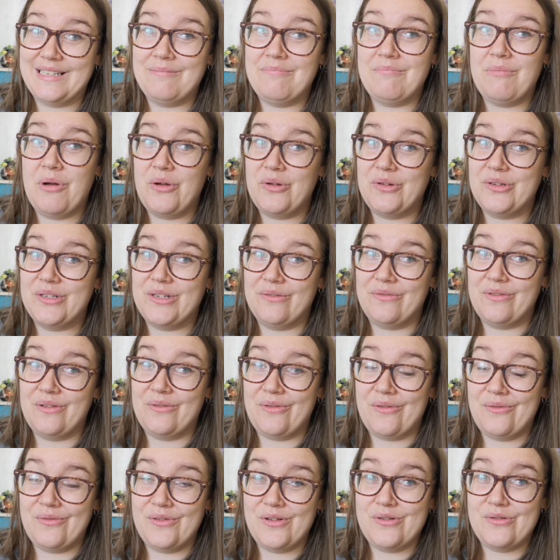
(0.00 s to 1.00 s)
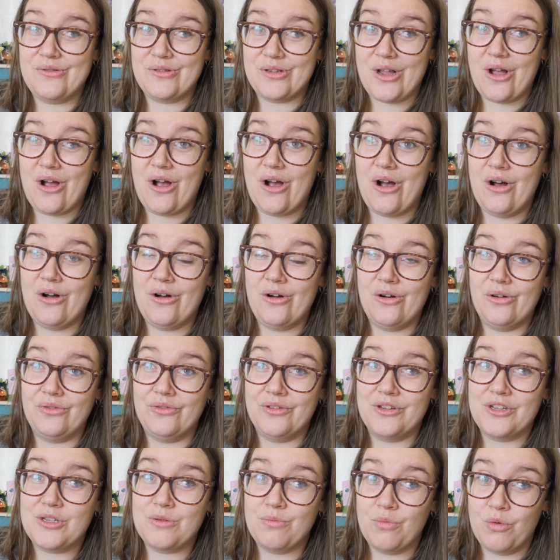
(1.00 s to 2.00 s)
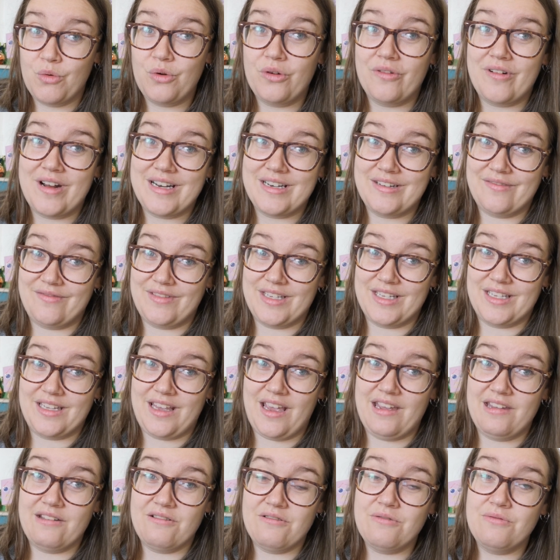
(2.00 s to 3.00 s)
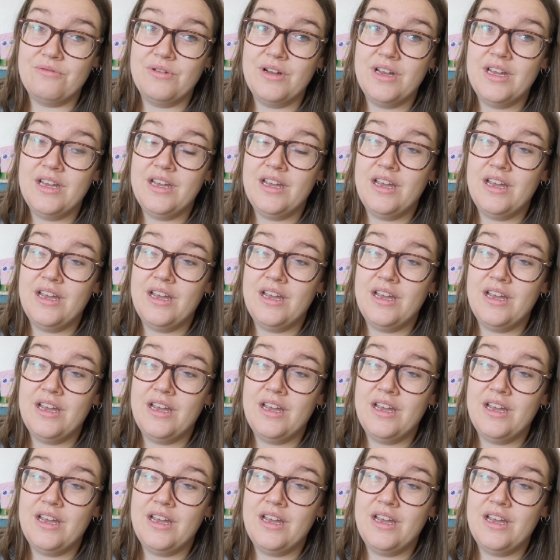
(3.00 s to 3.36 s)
most of the reviews are on the smaller end of the scale,